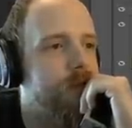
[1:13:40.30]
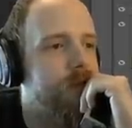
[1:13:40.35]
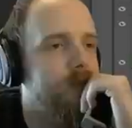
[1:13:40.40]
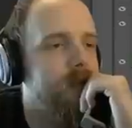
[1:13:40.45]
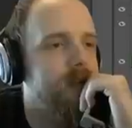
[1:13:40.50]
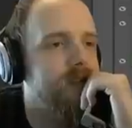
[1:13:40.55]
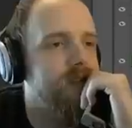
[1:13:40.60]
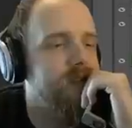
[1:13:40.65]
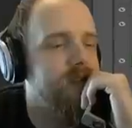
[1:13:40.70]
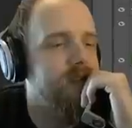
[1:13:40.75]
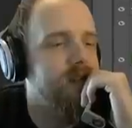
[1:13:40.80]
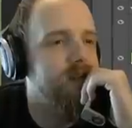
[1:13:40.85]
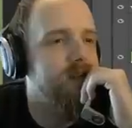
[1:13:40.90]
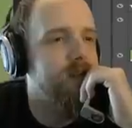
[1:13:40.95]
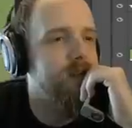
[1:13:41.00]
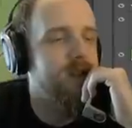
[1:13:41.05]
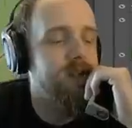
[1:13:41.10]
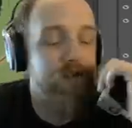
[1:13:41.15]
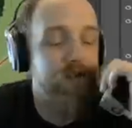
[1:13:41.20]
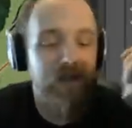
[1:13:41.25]
I shall,
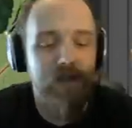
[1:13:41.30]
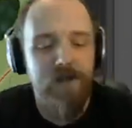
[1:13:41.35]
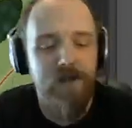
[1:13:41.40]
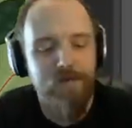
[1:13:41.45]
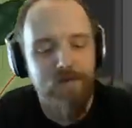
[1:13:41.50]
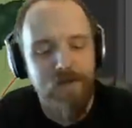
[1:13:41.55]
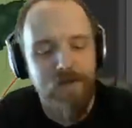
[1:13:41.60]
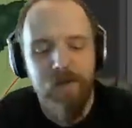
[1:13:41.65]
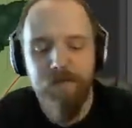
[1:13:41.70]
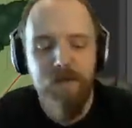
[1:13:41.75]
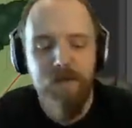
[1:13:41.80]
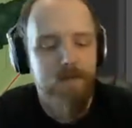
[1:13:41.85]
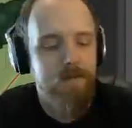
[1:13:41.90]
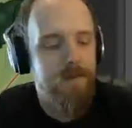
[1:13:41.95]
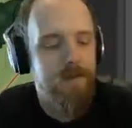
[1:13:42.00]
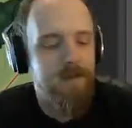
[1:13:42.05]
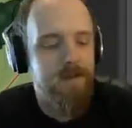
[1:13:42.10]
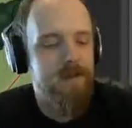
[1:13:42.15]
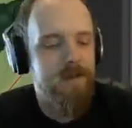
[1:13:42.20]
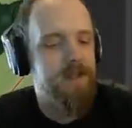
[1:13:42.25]
I shall overcome it,
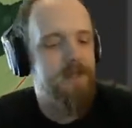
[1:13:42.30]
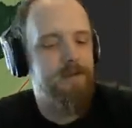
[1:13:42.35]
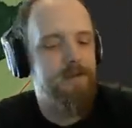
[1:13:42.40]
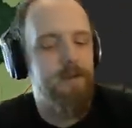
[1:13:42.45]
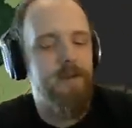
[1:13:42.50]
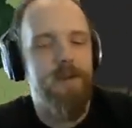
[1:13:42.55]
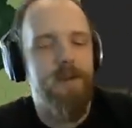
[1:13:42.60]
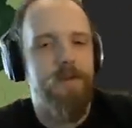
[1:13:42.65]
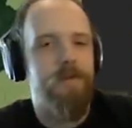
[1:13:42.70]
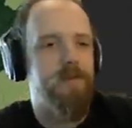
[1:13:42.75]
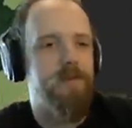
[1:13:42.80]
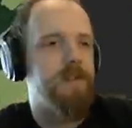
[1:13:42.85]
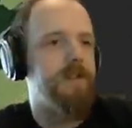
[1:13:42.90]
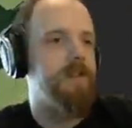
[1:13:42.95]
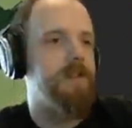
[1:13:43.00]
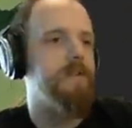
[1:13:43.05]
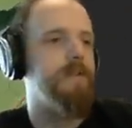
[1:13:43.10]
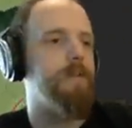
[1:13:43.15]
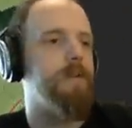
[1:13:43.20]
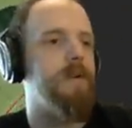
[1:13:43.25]
but it's one of those
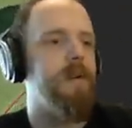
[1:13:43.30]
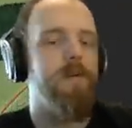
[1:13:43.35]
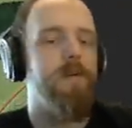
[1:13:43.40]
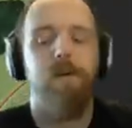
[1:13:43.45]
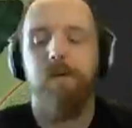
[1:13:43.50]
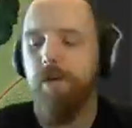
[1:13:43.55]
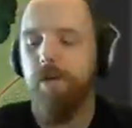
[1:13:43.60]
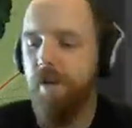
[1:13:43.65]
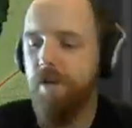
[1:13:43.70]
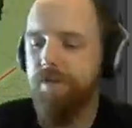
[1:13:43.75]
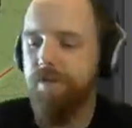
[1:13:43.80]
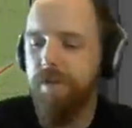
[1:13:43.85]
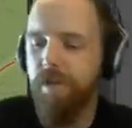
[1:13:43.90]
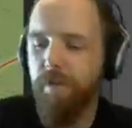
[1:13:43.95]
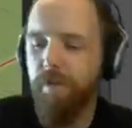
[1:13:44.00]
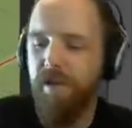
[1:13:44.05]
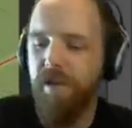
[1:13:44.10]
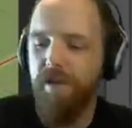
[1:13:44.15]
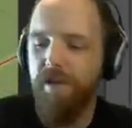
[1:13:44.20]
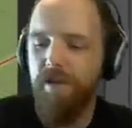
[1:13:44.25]
things where I won't
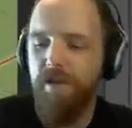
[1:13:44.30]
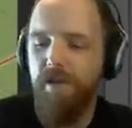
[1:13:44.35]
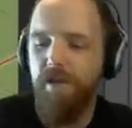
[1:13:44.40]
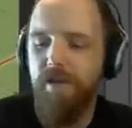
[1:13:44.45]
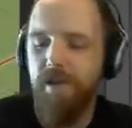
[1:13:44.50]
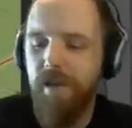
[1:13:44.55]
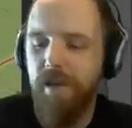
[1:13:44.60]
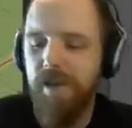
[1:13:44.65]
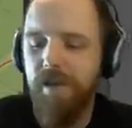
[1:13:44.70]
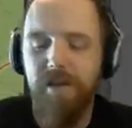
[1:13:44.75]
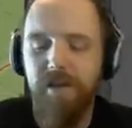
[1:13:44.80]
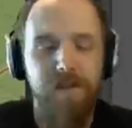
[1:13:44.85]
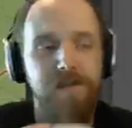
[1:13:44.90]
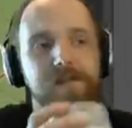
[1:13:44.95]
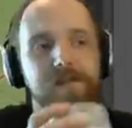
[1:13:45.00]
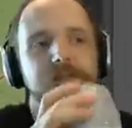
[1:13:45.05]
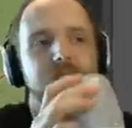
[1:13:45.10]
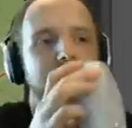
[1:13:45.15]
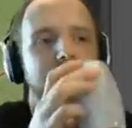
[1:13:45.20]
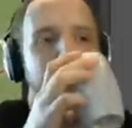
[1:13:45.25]
overcome it in this
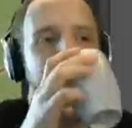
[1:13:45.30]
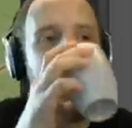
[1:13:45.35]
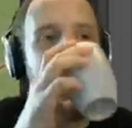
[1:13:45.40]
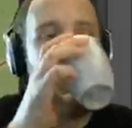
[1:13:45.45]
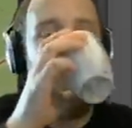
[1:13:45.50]
session.